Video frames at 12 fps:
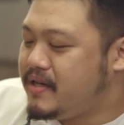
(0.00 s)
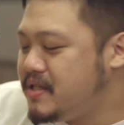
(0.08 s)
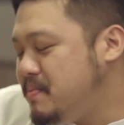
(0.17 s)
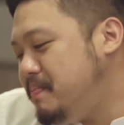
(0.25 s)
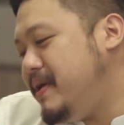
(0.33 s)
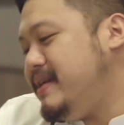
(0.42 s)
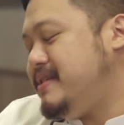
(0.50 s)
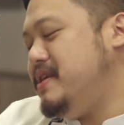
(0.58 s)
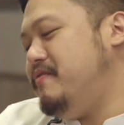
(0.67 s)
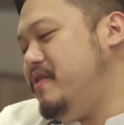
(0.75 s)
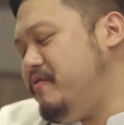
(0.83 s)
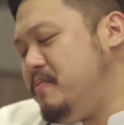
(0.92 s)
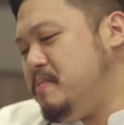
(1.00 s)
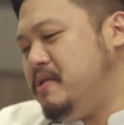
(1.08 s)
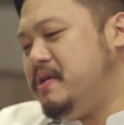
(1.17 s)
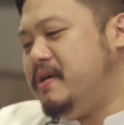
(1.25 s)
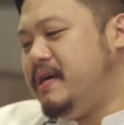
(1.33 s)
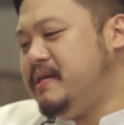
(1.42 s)
Resting plates different from
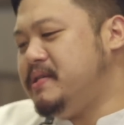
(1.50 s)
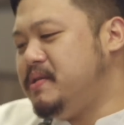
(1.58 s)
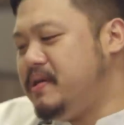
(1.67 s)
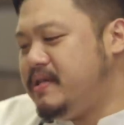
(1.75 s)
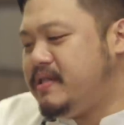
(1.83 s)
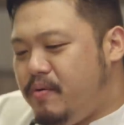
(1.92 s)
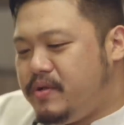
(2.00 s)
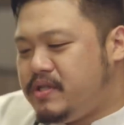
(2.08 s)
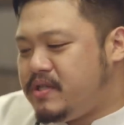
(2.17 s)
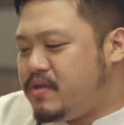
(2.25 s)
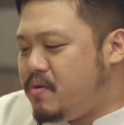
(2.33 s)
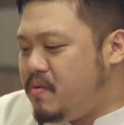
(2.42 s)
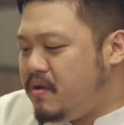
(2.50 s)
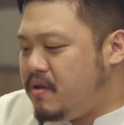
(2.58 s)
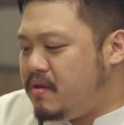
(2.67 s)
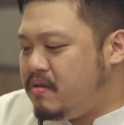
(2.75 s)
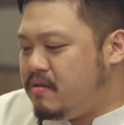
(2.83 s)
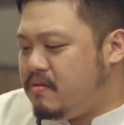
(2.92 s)
other restaurants. We just don't
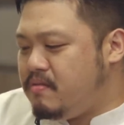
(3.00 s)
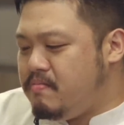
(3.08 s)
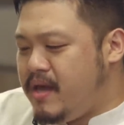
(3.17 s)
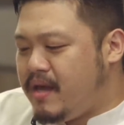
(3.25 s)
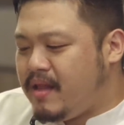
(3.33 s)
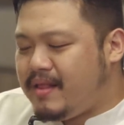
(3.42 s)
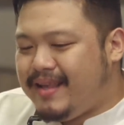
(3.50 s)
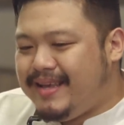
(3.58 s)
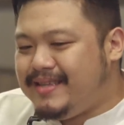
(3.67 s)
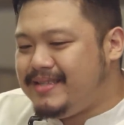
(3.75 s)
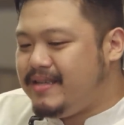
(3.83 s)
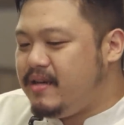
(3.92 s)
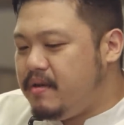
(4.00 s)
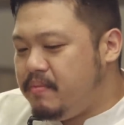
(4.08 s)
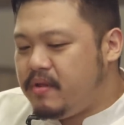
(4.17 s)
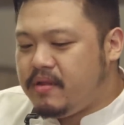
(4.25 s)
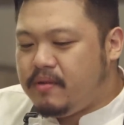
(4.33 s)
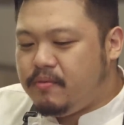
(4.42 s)
want to make it easy. I
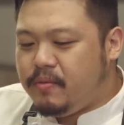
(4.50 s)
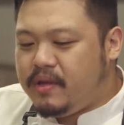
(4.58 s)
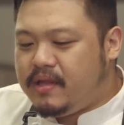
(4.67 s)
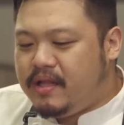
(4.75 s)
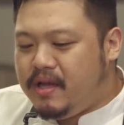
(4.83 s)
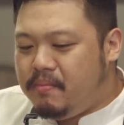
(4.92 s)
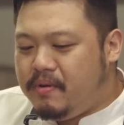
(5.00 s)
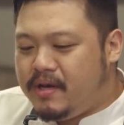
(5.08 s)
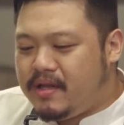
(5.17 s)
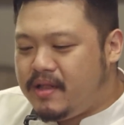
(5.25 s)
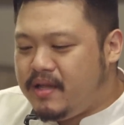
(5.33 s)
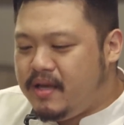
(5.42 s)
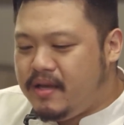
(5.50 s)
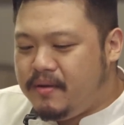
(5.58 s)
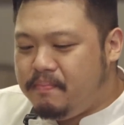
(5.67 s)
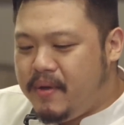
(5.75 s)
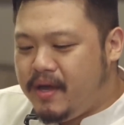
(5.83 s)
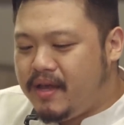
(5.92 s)
mean, we
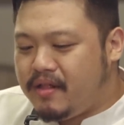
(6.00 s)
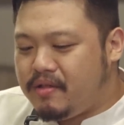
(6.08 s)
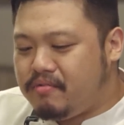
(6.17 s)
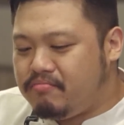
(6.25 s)
deliberately make it